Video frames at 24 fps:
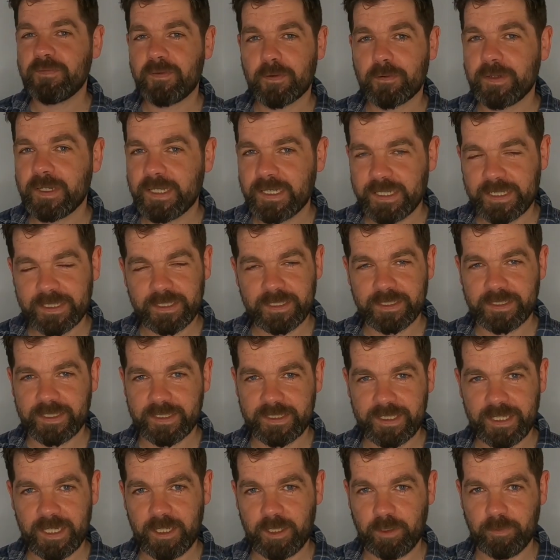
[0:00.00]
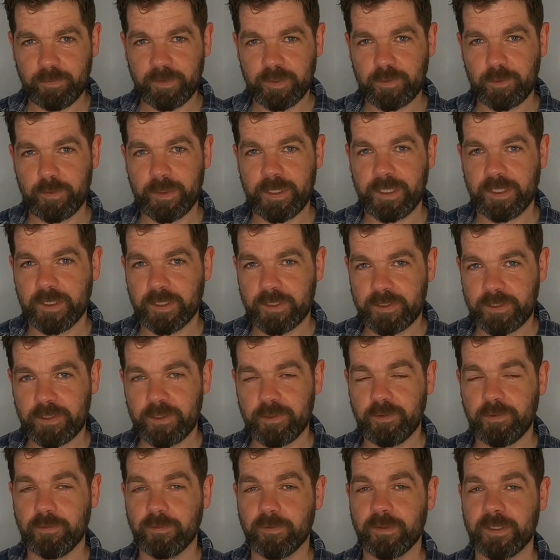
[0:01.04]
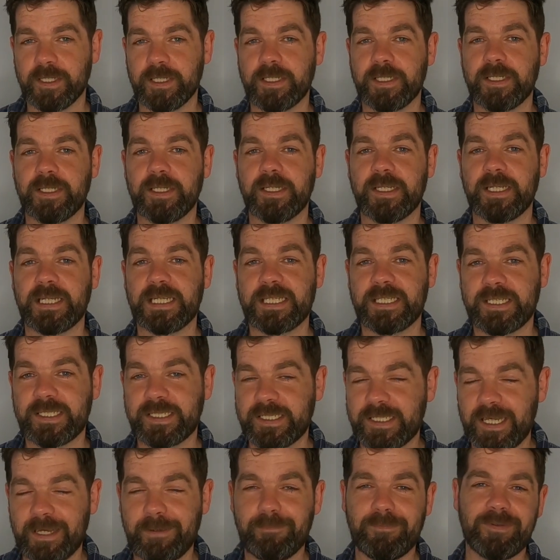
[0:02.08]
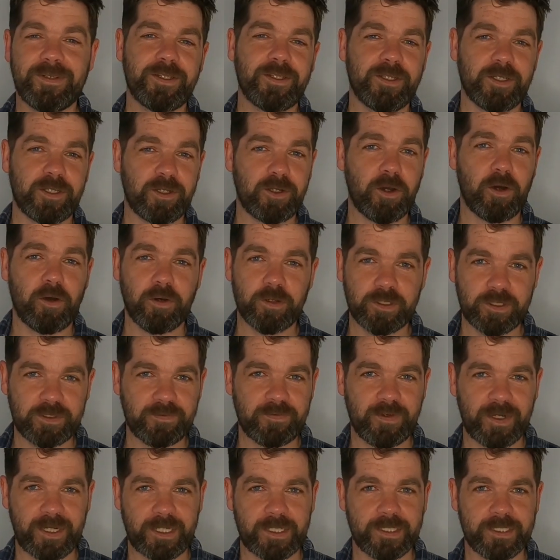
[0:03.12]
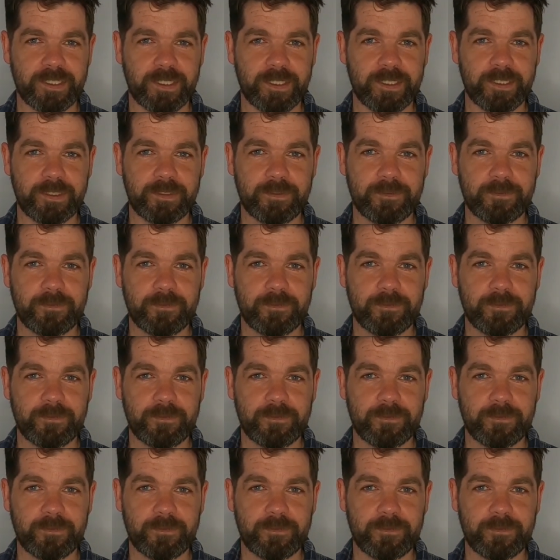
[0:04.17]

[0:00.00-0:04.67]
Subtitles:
very little to tell between the two except the cost factor.